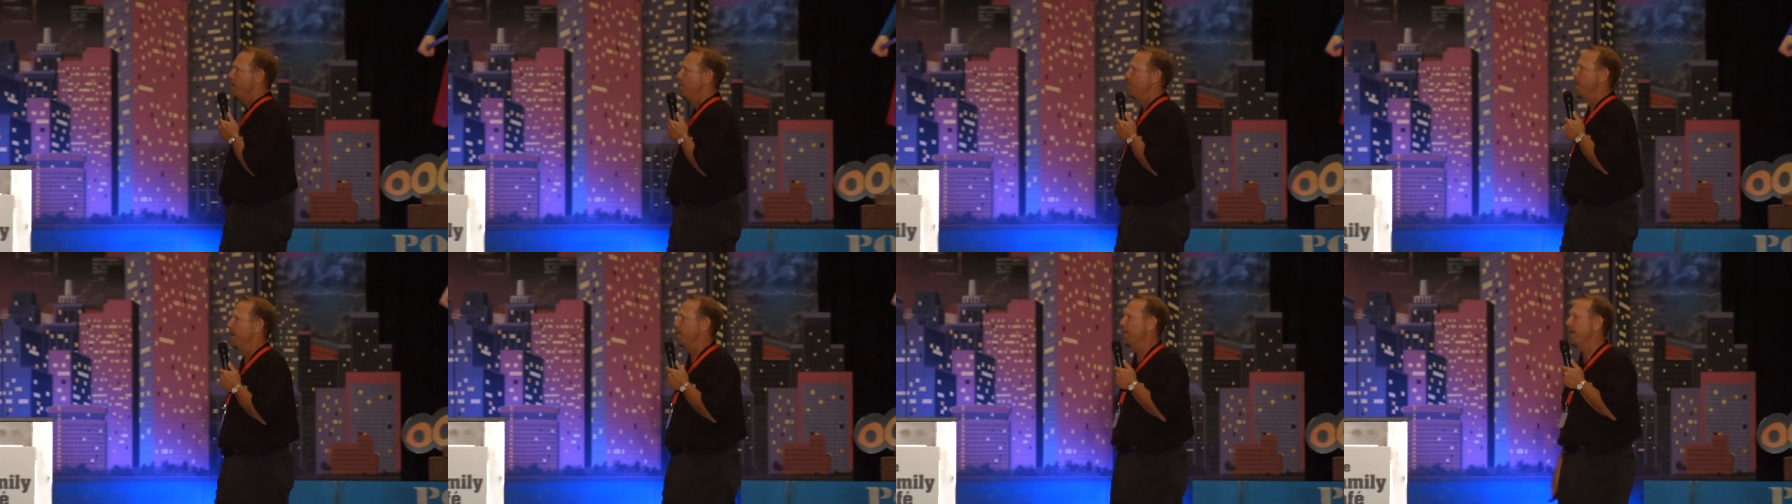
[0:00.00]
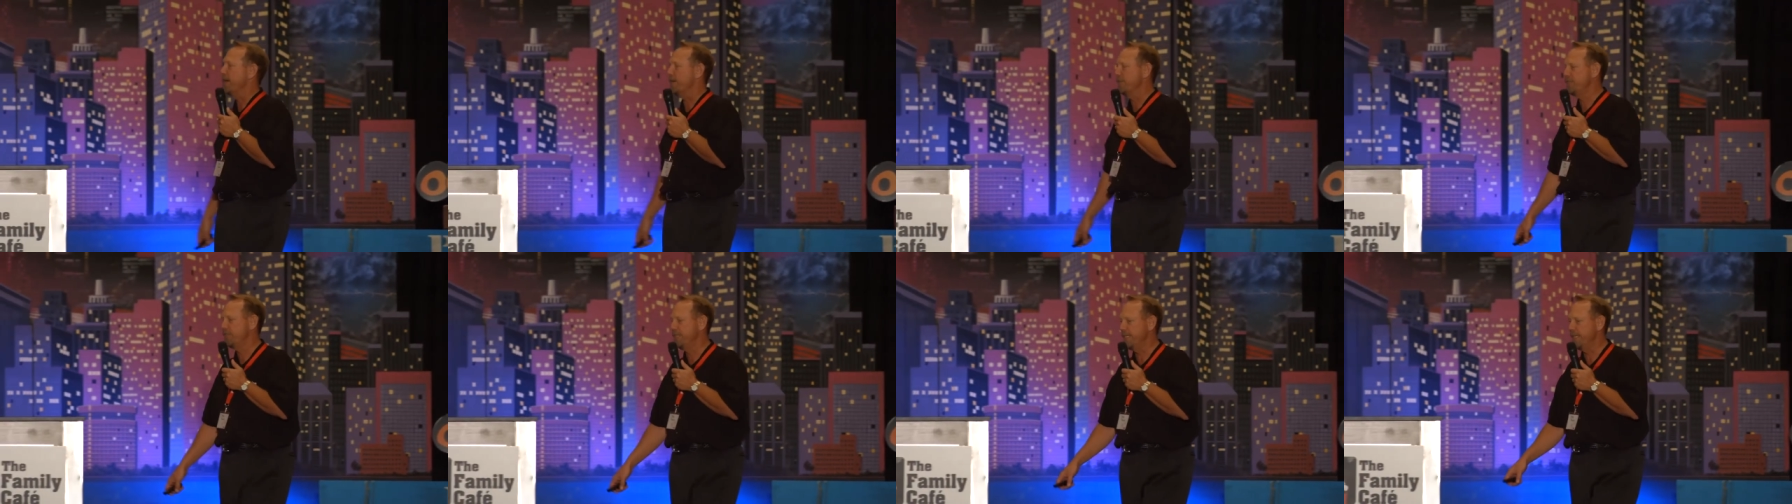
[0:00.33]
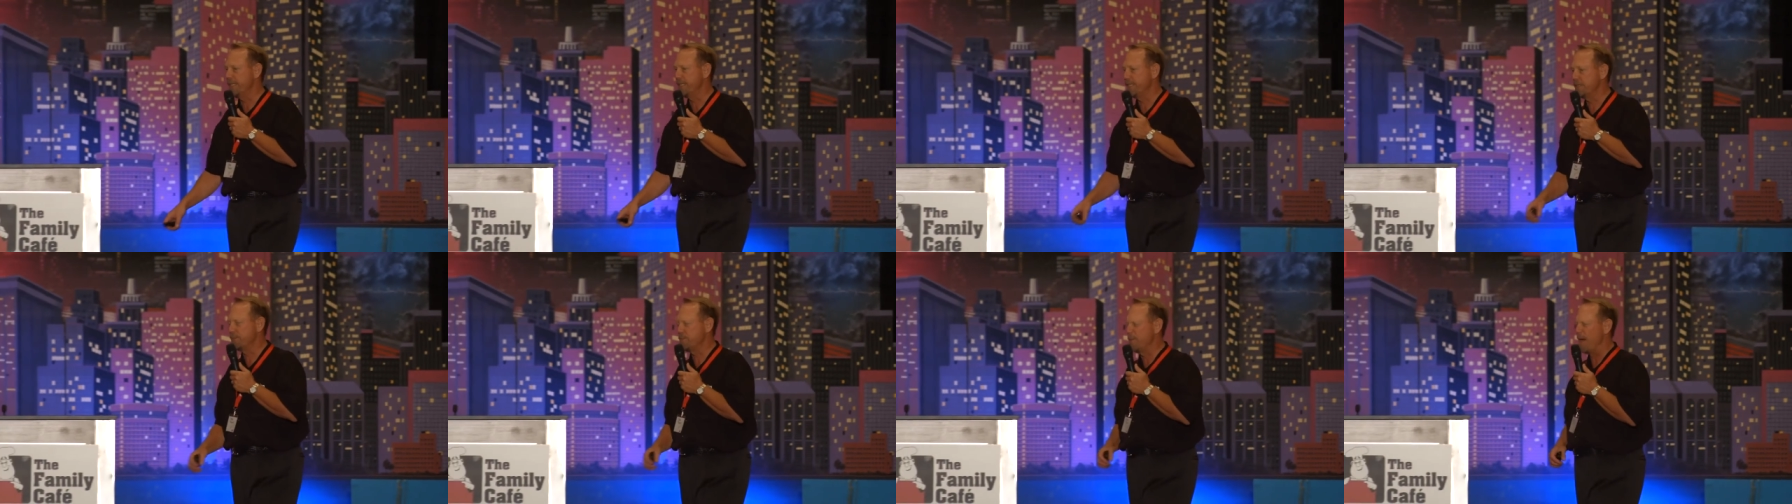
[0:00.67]
But there she
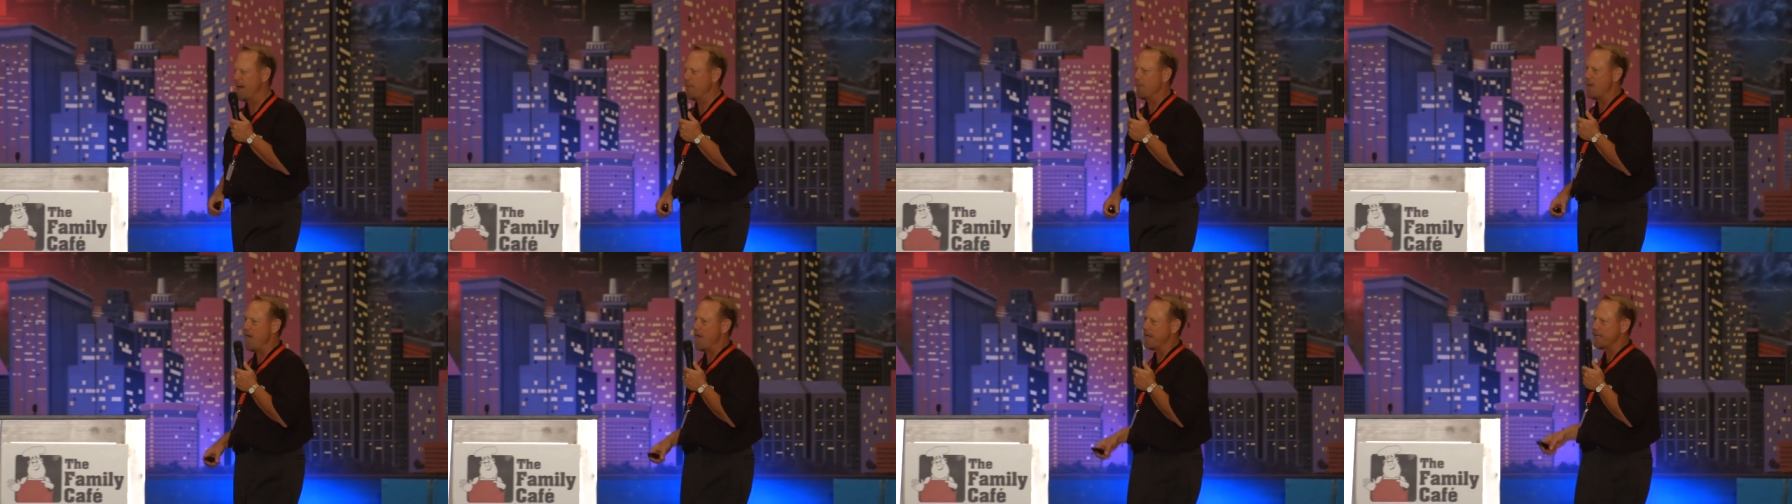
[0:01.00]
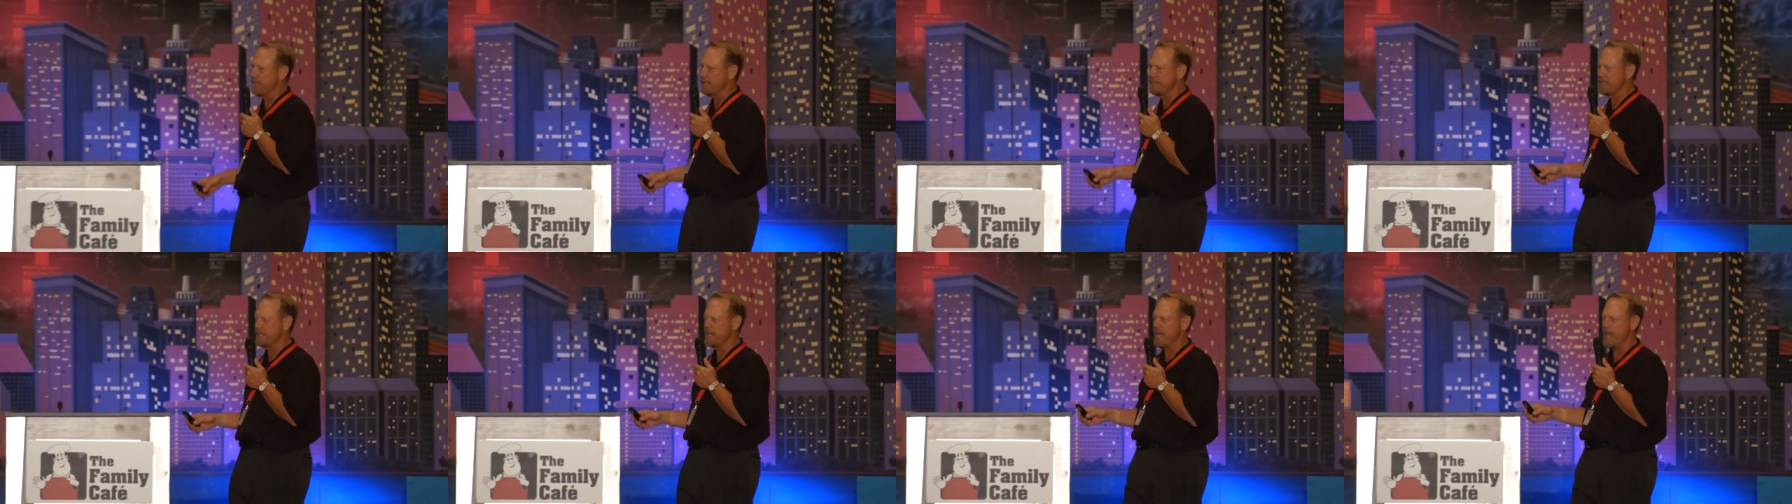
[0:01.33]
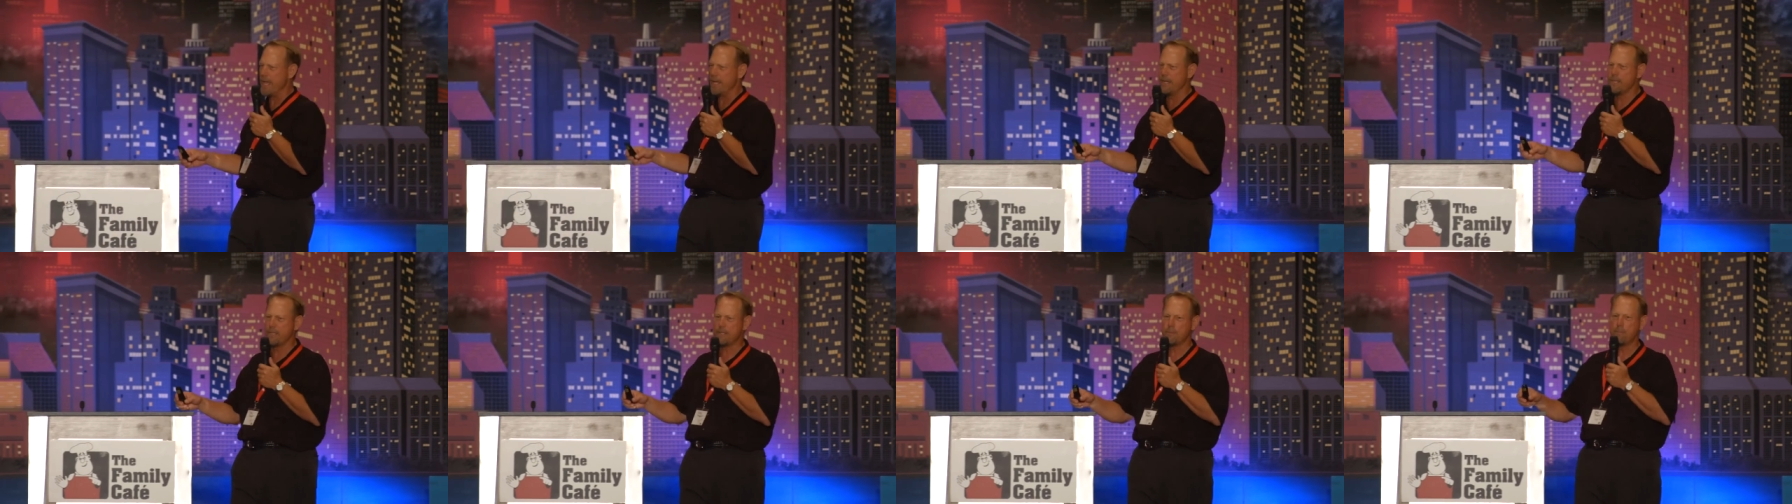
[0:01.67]
is, my rocket
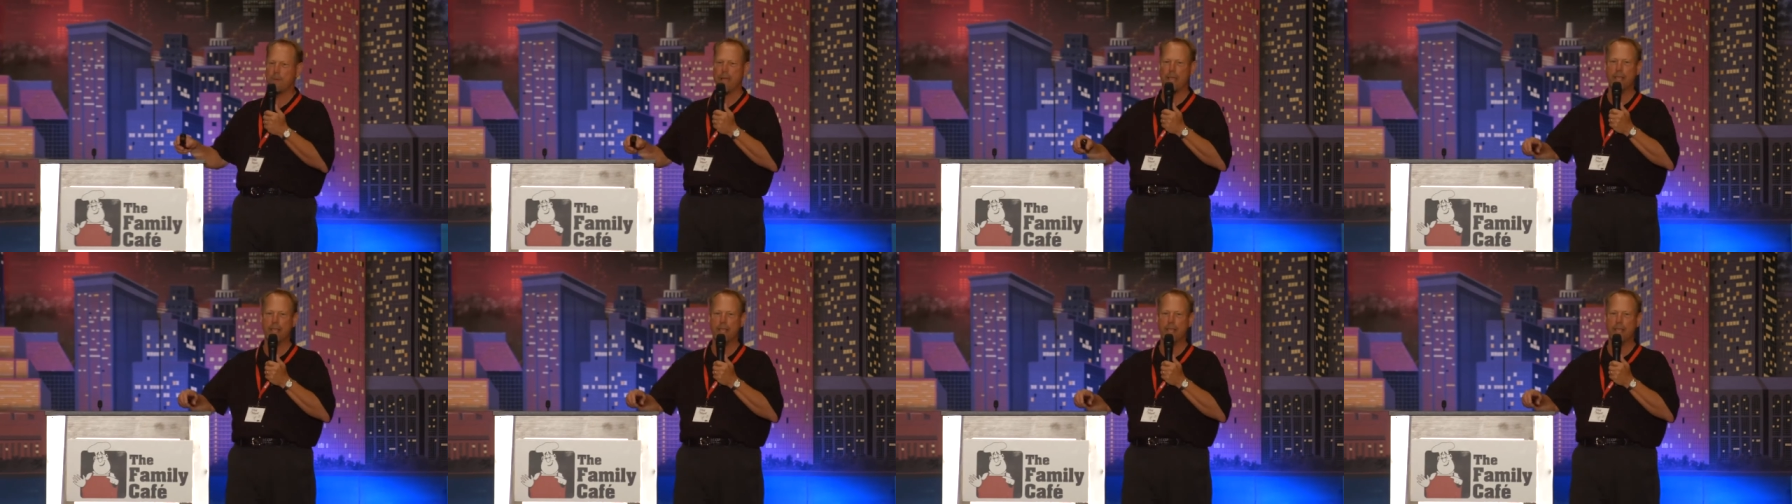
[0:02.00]
scientist,